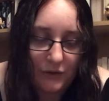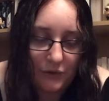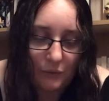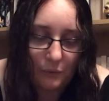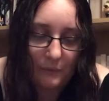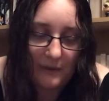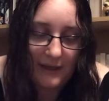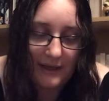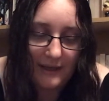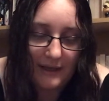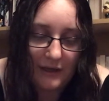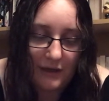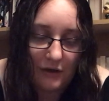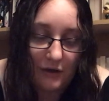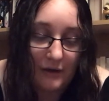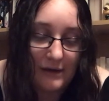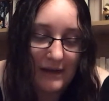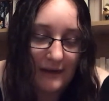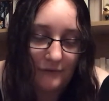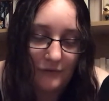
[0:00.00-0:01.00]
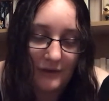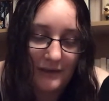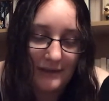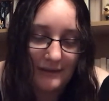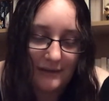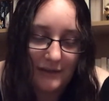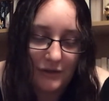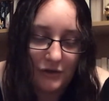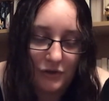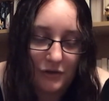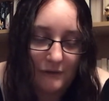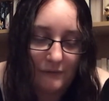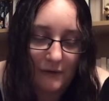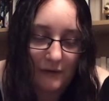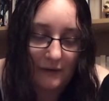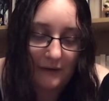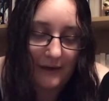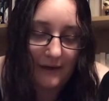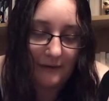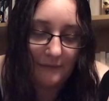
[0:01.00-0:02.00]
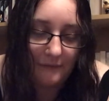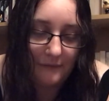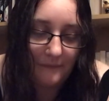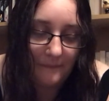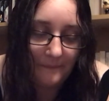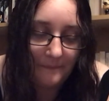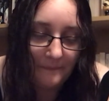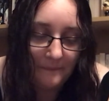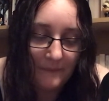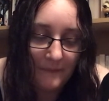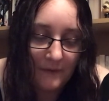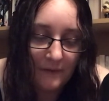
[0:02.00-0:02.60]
wanting to weigh in on every decision of your life.